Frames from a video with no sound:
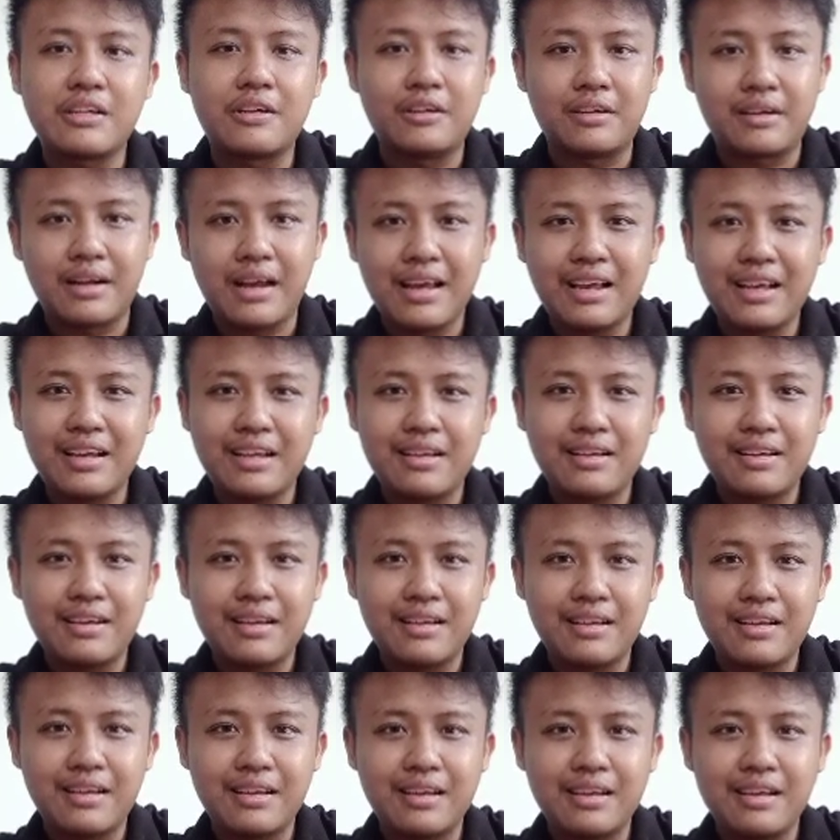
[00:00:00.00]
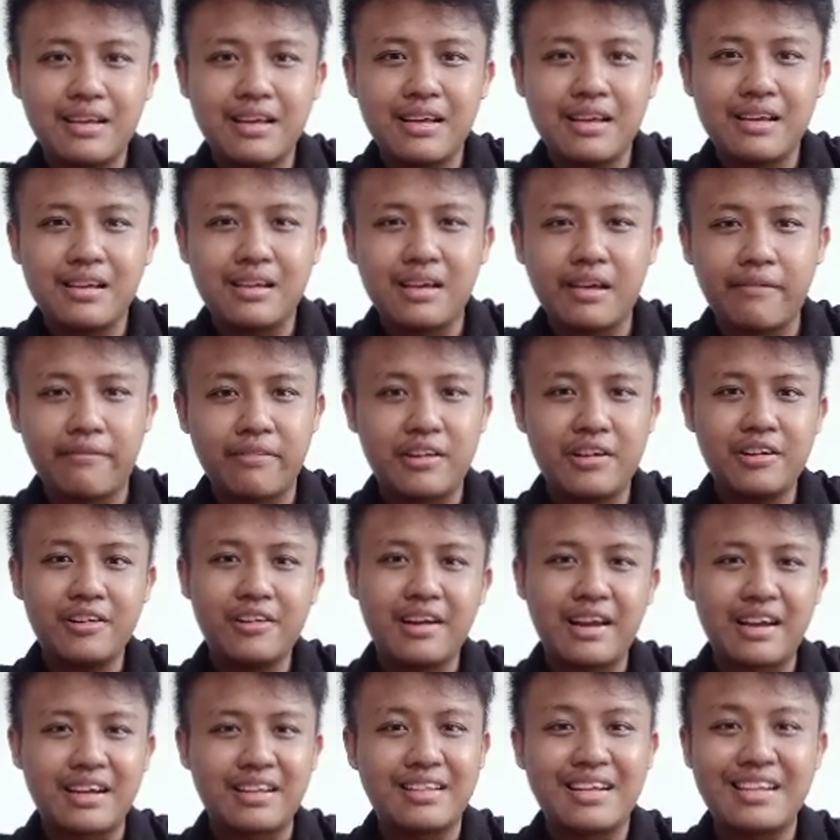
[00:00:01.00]
correct? If you're
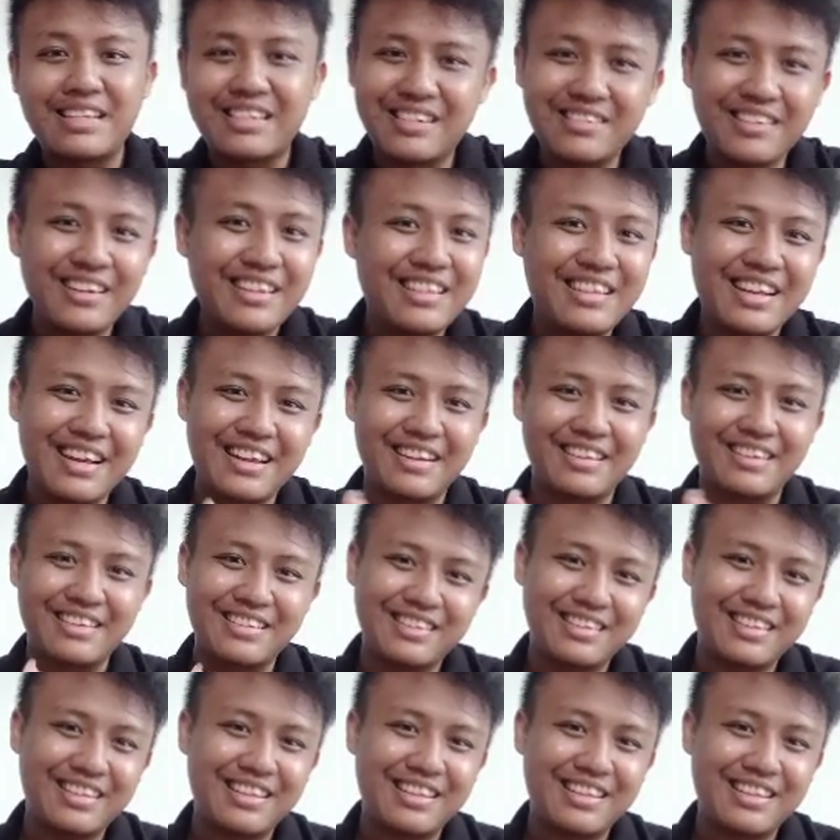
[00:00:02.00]
correct, that's good then.